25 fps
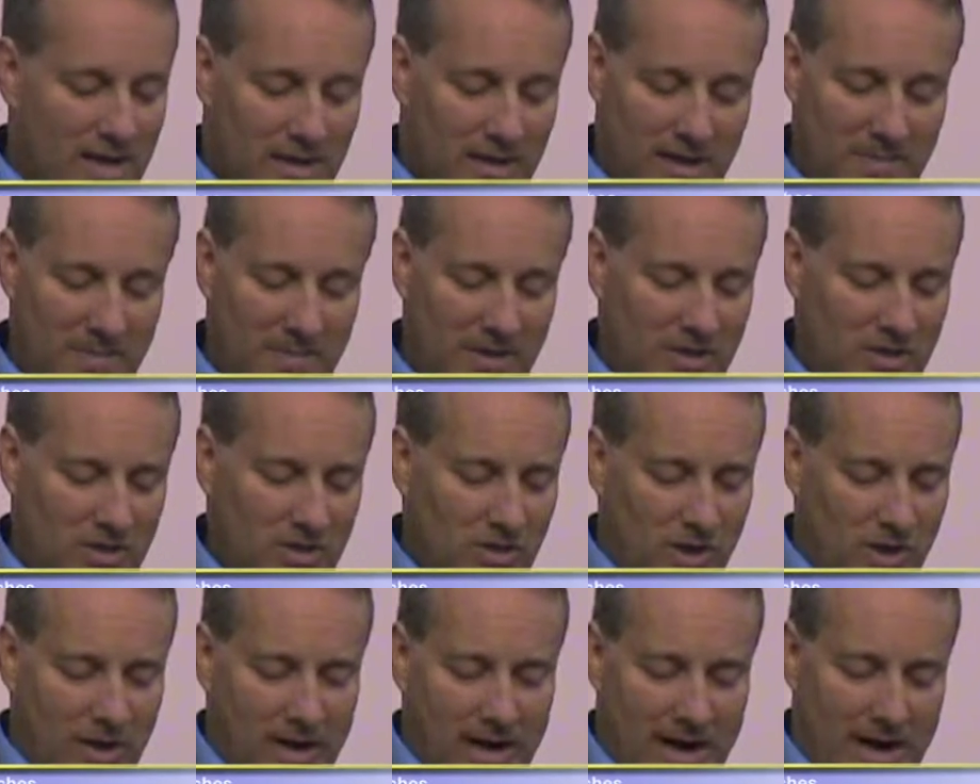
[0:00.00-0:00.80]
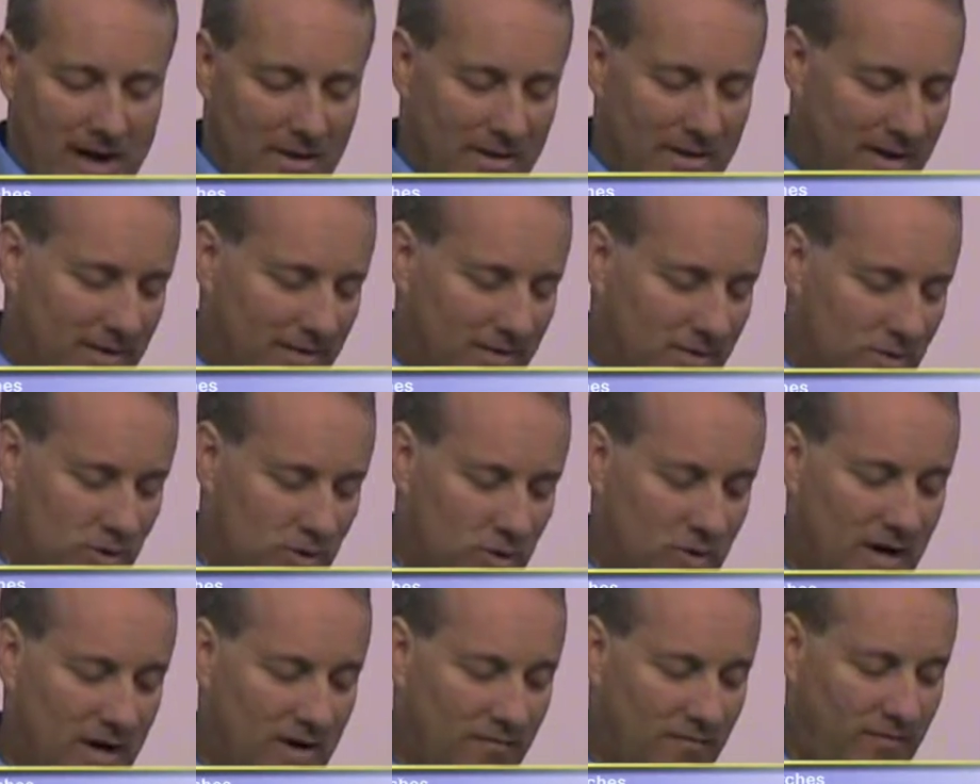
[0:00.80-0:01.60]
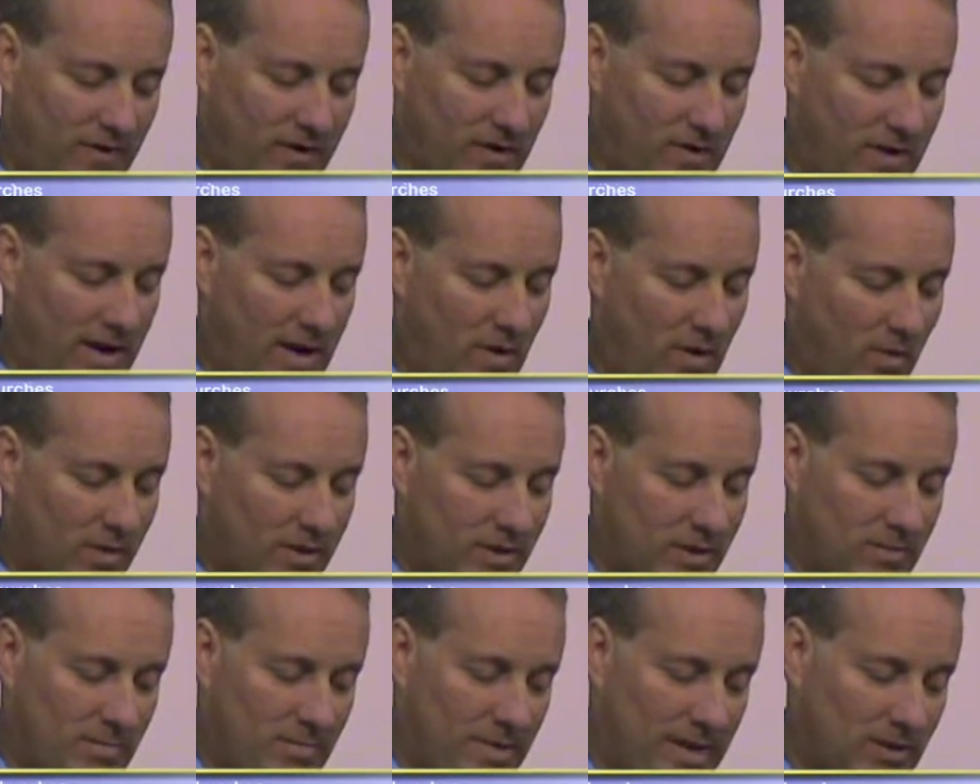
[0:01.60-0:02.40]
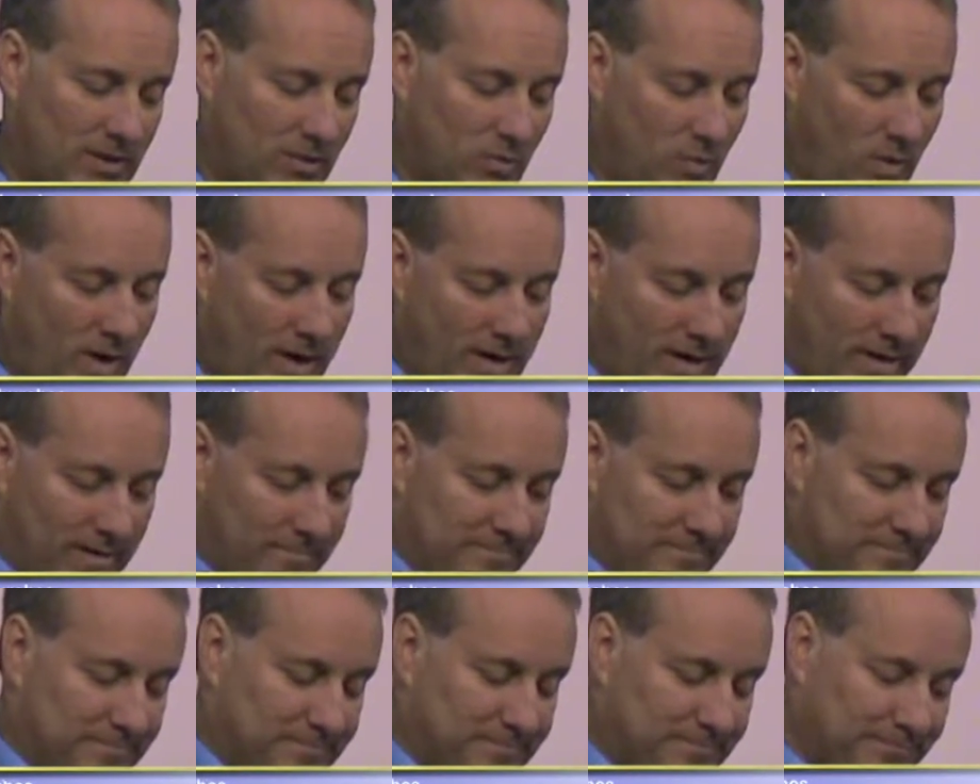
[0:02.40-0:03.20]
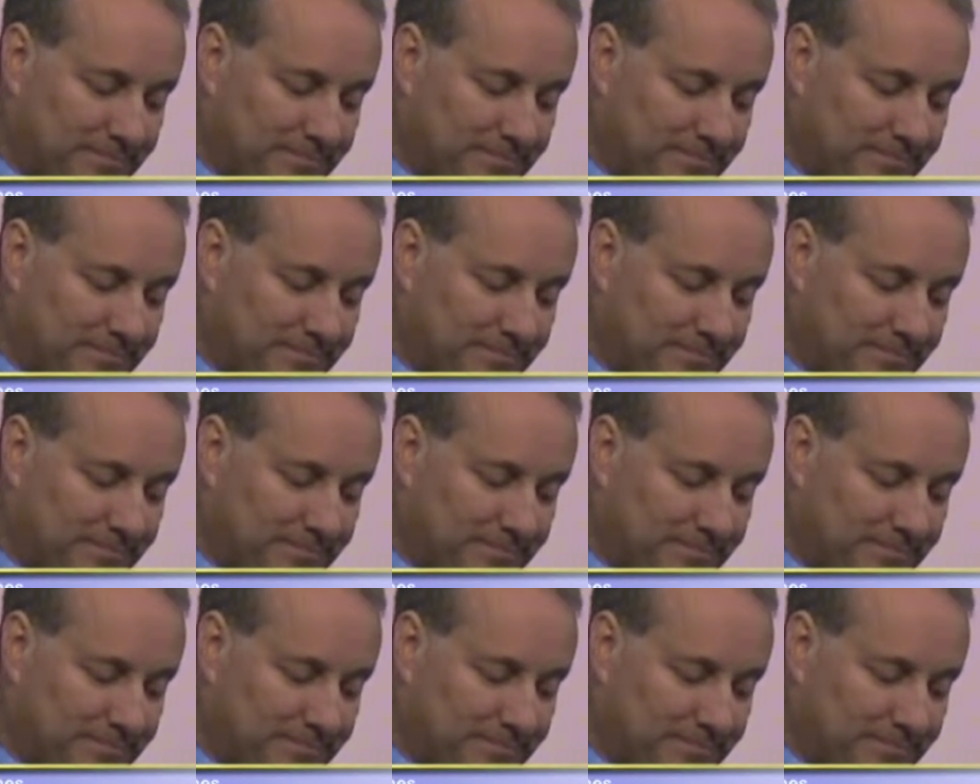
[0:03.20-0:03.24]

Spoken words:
Let me start out. I was trying to figure out what's the best way to